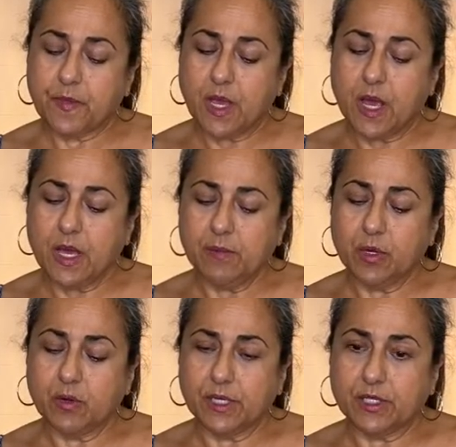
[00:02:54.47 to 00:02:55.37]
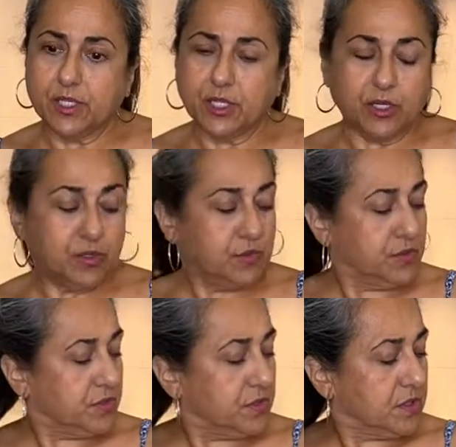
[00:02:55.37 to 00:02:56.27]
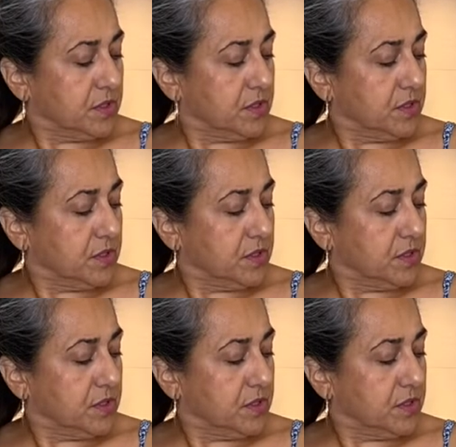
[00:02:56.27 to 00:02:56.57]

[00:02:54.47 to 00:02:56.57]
I'm going to use